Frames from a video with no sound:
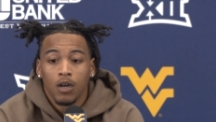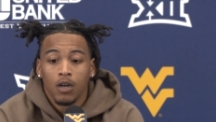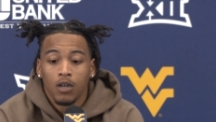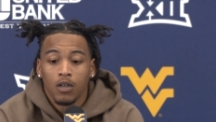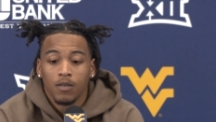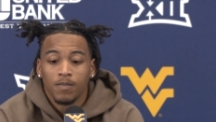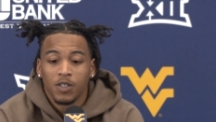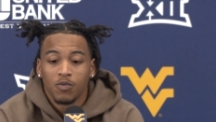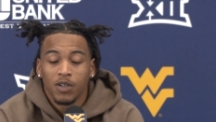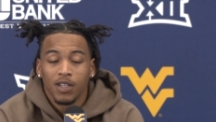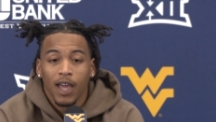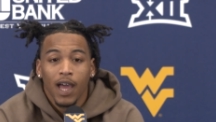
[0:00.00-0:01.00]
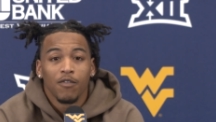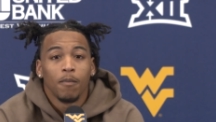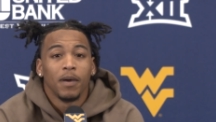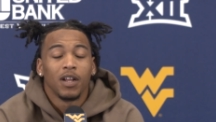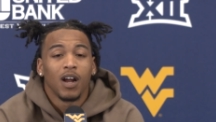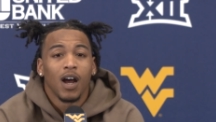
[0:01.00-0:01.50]
Uh, just really having
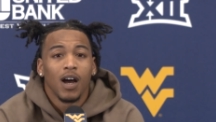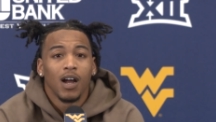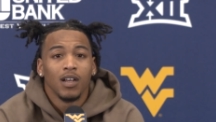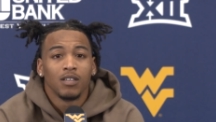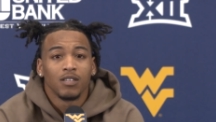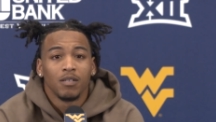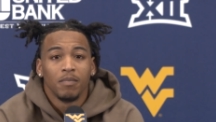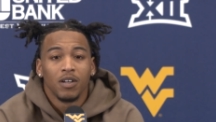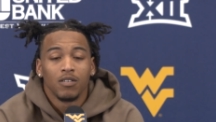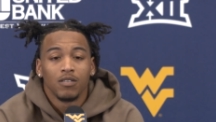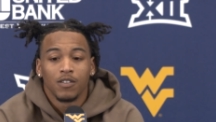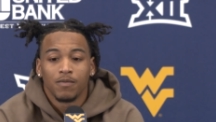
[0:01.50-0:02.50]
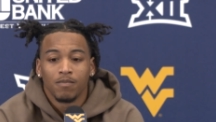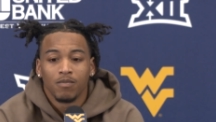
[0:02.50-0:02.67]
better eyes and better, just